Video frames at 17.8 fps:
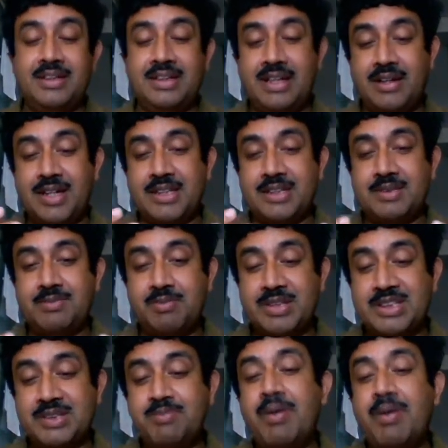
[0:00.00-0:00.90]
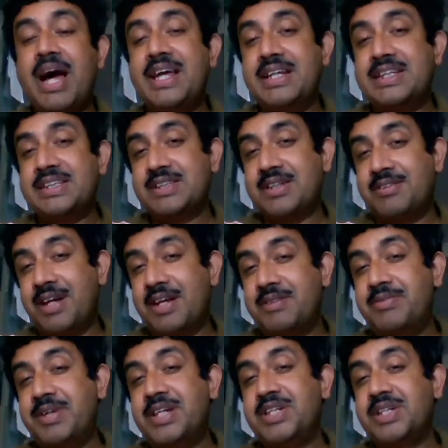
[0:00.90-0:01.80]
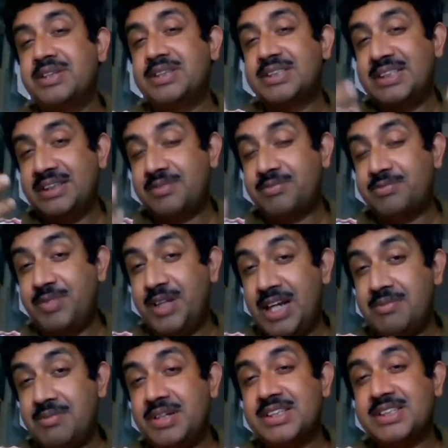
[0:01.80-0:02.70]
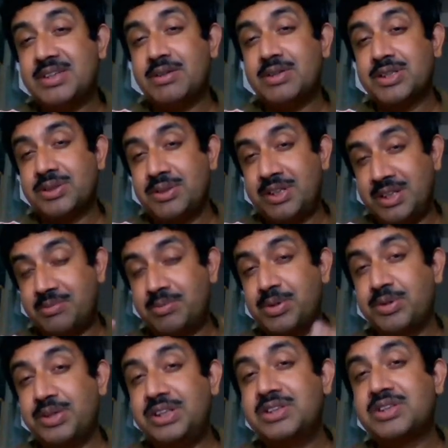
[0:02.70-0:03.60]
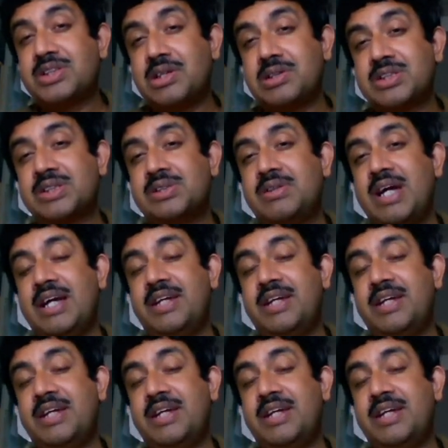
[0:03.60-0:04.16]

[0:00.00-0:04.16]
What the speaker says: There are spikes or vibrations in the filaments also, in the proteins also,